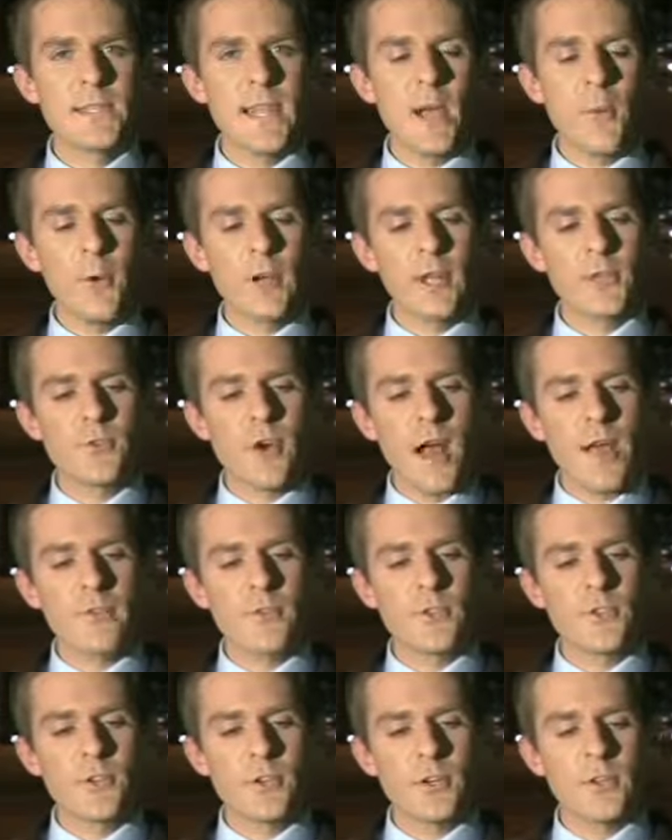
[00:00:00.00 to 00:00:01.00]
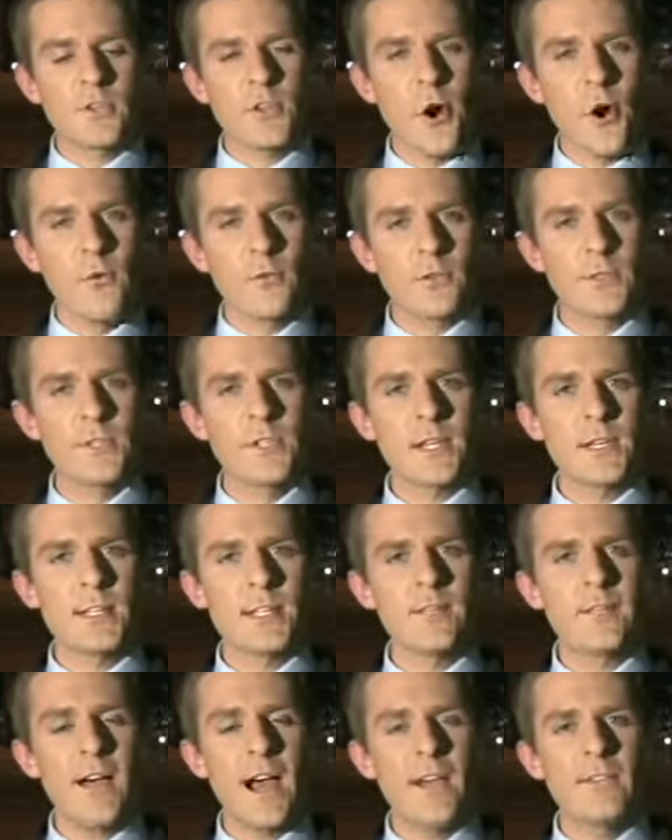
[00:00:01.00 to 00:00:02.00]
that when a driver turns over
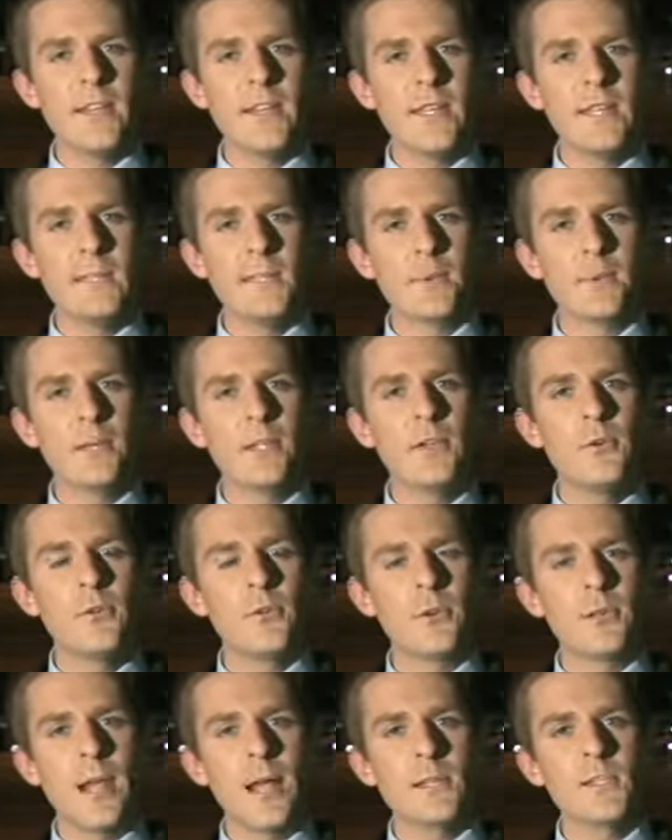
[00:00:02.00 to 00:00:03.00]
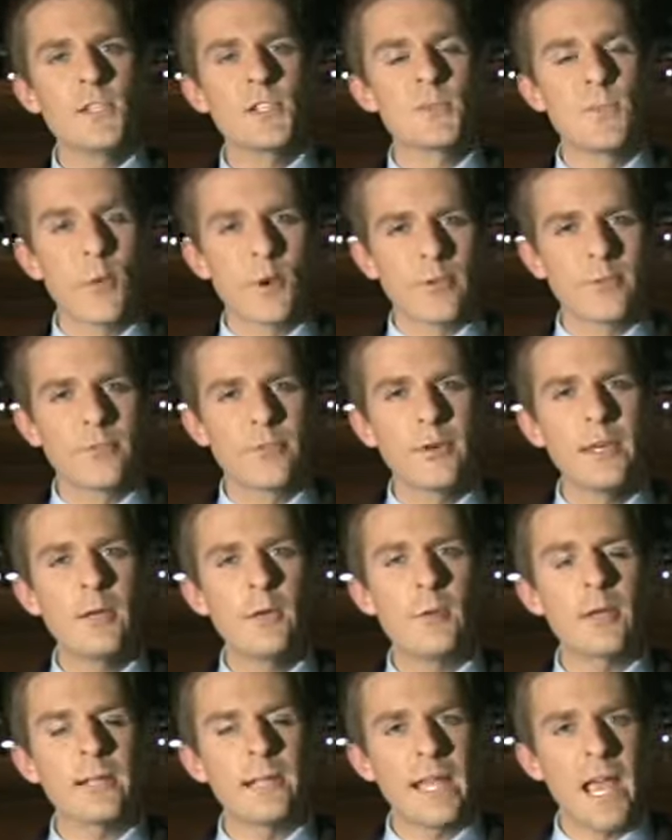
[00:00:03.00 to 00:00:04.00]
65, they need to renew their license more
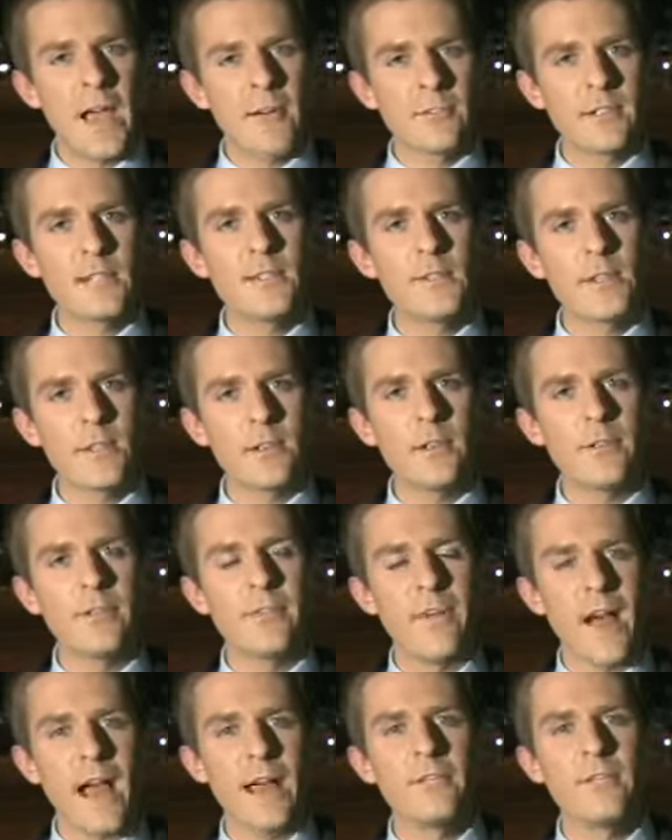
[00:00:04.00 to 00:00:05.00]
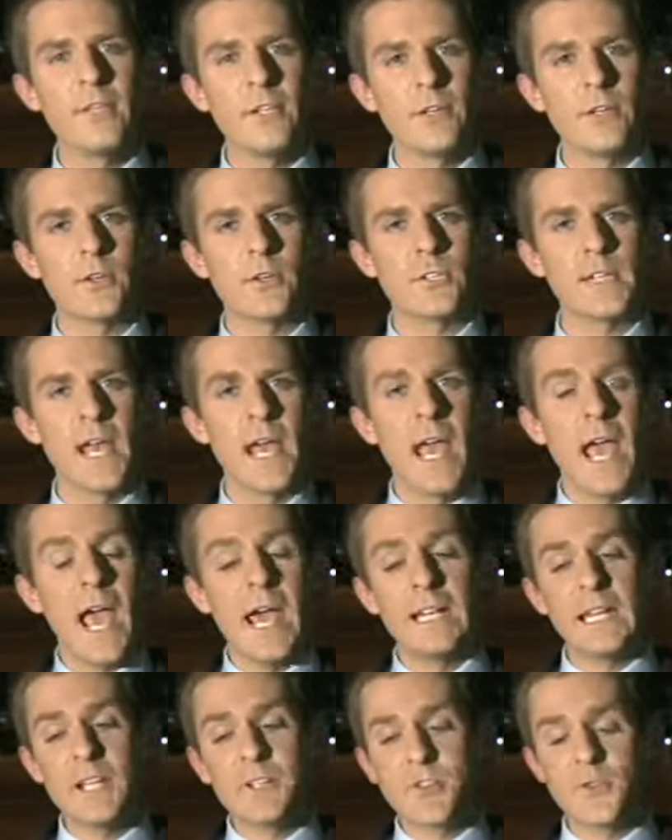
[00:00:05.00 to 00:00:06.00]
frequently, every single five years.
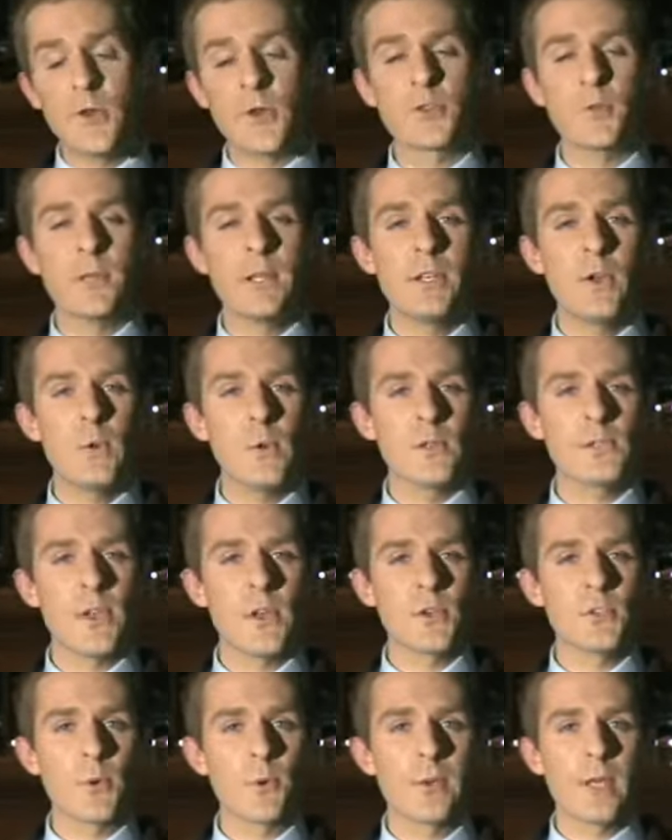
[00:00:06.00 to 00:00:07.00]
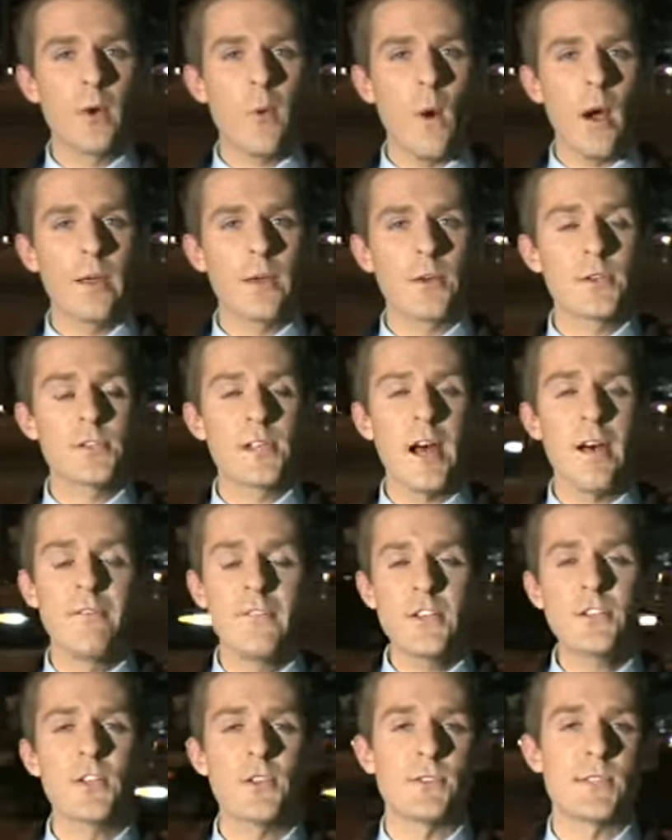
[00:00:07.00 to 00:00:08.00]
And each of those renewals also requires a
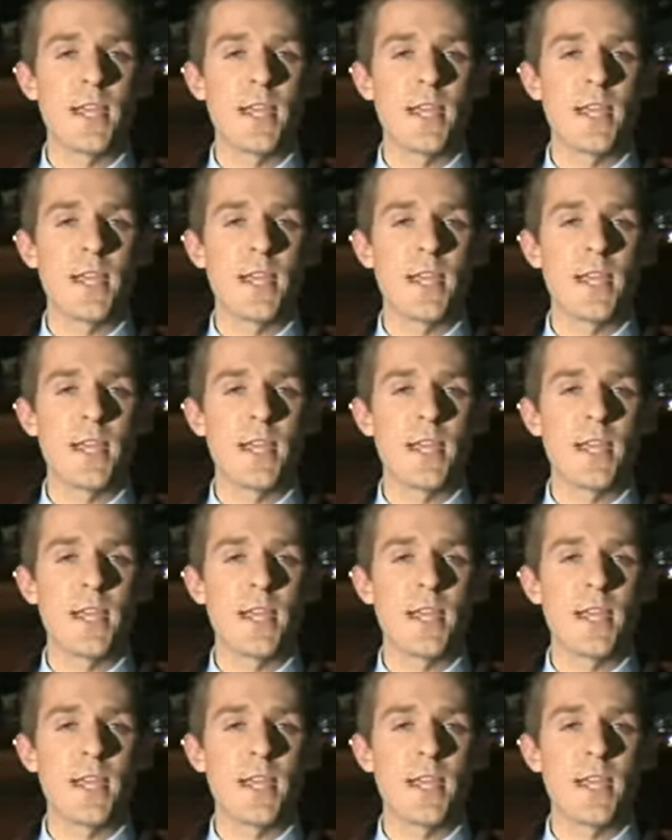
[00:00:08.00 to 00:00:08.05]
vision